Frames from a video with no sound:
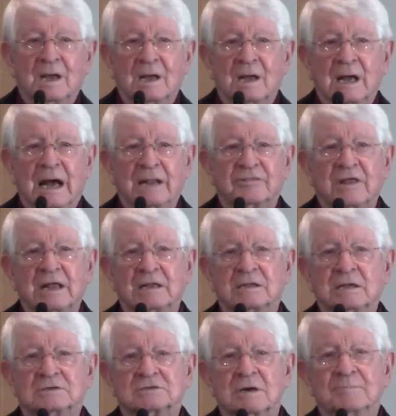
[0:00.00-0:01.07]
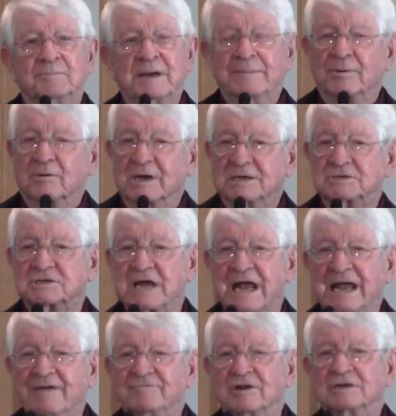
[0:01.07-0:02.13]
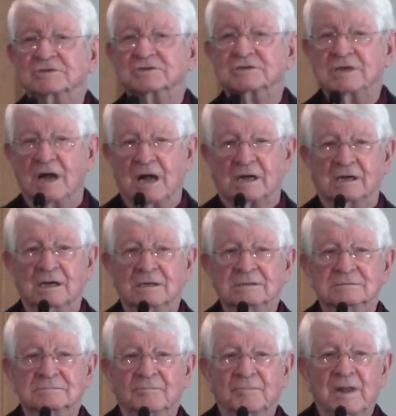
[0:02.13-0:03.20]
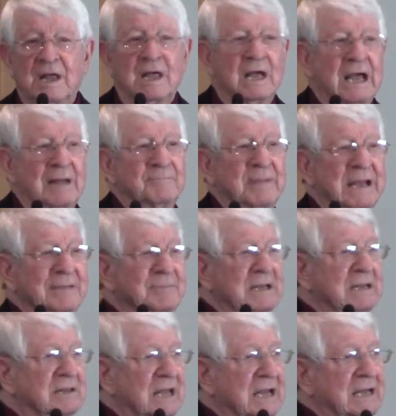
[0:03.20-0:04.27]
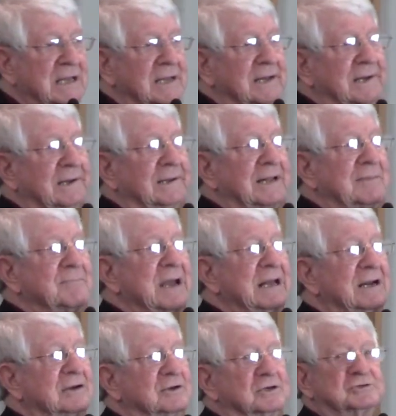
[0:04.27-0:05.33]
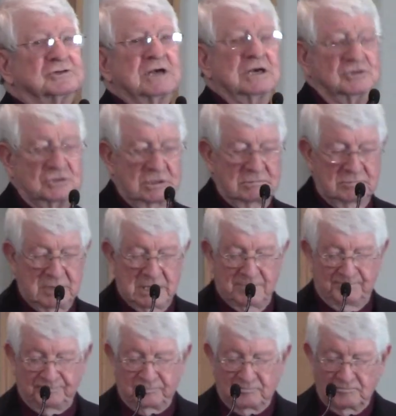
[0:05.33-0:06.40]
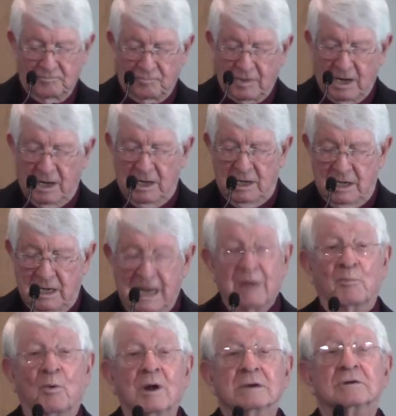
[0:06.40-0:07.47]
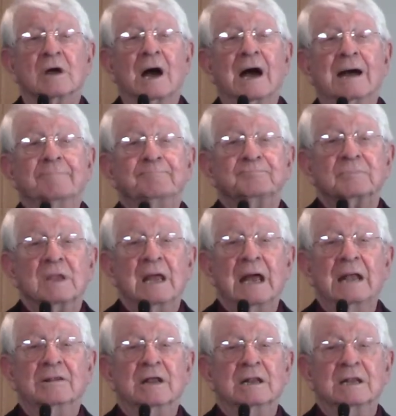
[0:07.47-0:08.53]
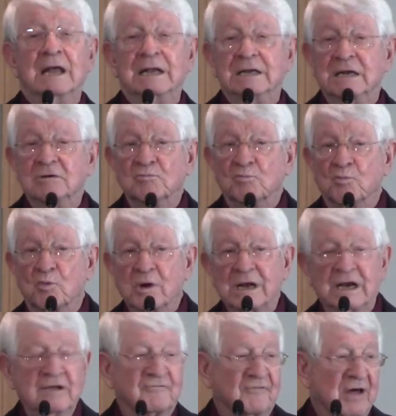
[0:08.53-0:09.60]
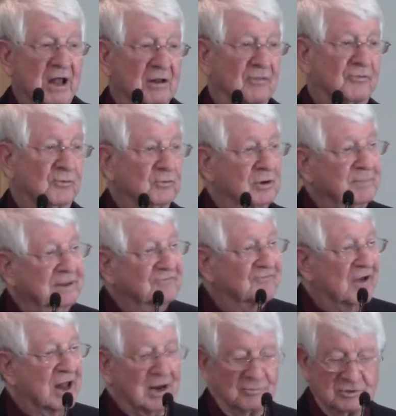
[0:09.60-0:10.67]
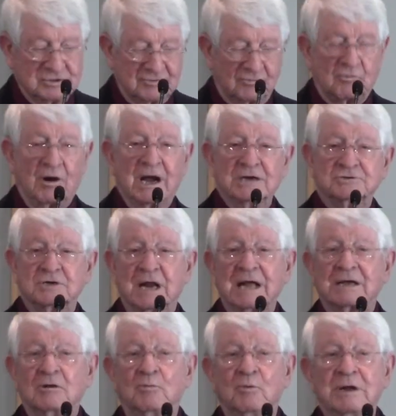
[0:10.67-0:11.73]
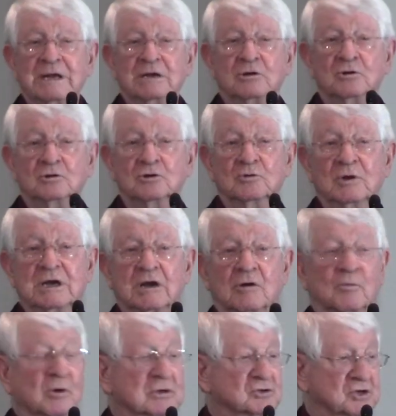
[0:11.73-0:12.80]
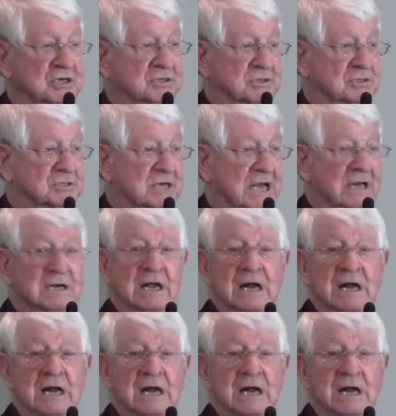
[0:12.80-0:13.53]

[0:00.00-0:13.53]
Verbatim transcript: I think that some people get saved and stuck. And maybe they, they made a decision at one time, and then they didn't really follow through to be followers of Christ. And I could read to you in here where Jesus said,